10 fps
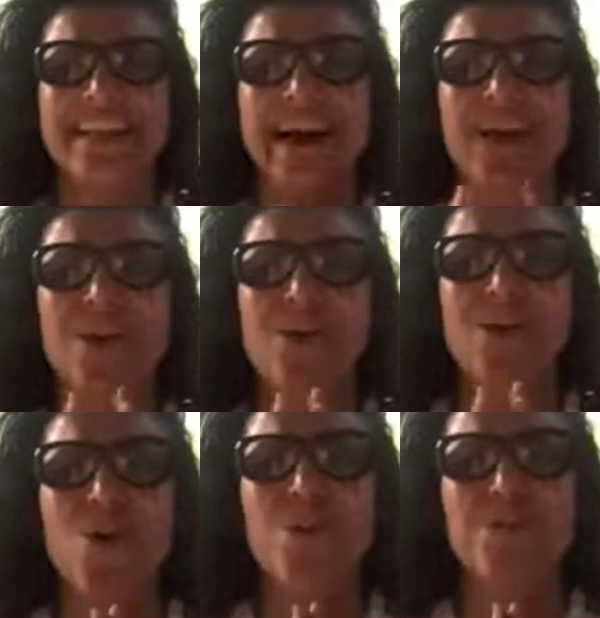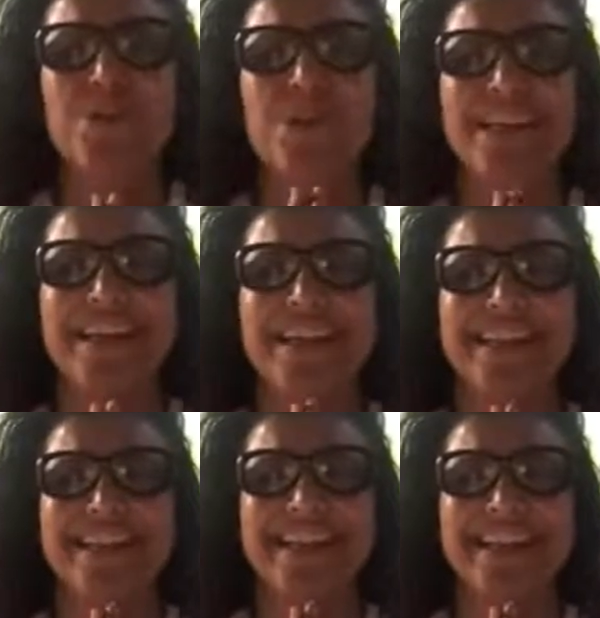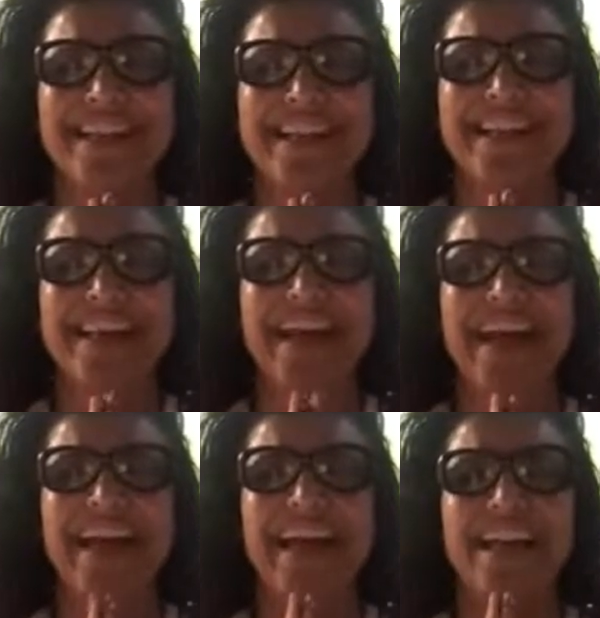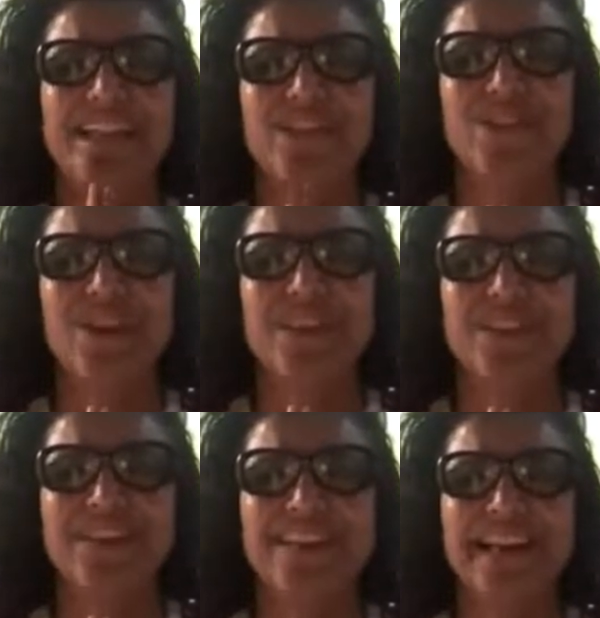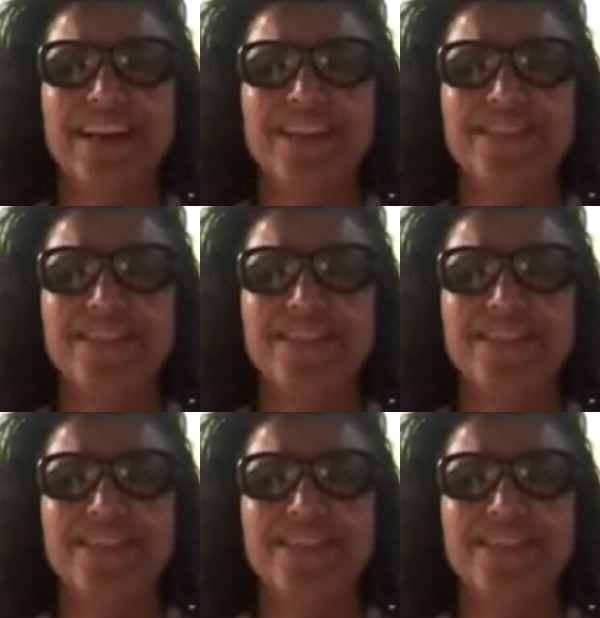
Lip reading: I hope you did it and enjoyed yourself.